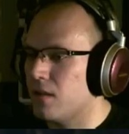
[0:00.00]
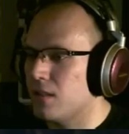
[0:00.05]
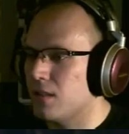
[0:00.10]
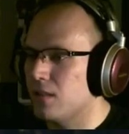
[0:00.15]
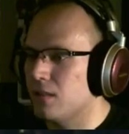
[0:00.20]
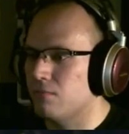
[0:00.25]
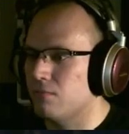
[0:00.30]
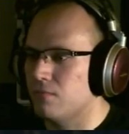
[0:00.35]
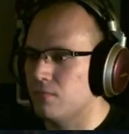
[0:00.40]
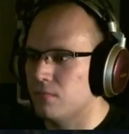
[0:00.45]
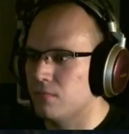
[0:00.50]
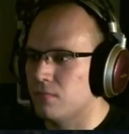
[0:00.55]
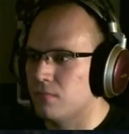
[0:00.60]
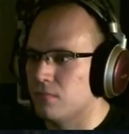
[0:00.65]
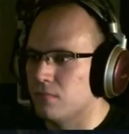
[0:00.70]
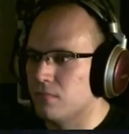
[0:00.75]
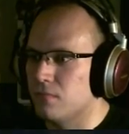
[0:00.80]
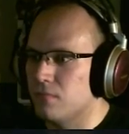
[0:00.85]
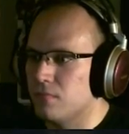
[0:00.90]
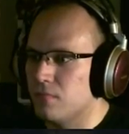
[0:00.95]
Mm.
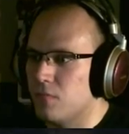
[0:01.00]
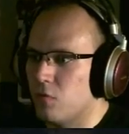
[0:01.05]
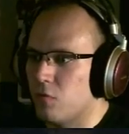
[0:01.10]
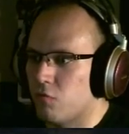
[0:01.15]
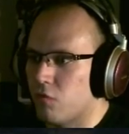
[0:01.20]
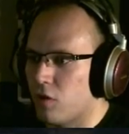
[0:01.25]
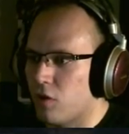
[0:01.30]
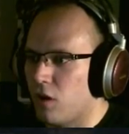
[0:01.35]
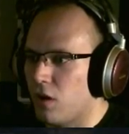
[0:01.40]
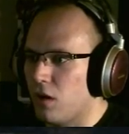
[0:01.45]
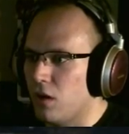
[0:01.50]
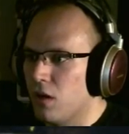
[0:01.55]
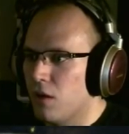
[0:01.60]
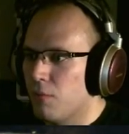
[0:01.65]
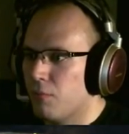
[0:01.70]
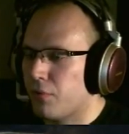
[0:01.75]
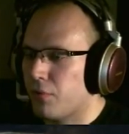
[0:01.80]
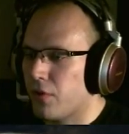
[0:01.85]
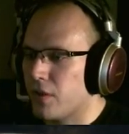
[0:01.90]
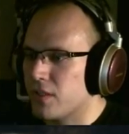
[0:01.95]
Raw
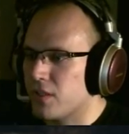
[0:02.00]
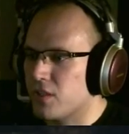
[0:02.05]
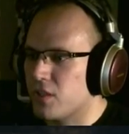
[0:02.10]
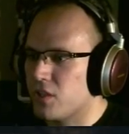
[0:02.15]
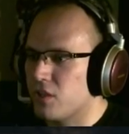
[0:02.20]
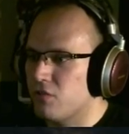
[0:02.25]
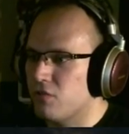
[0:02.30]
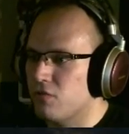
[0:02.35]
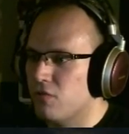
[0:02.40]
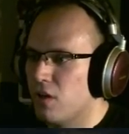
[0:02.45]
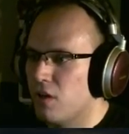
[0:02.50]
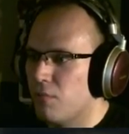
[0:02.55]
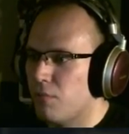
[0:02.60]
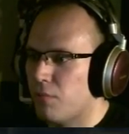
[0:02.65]
plus two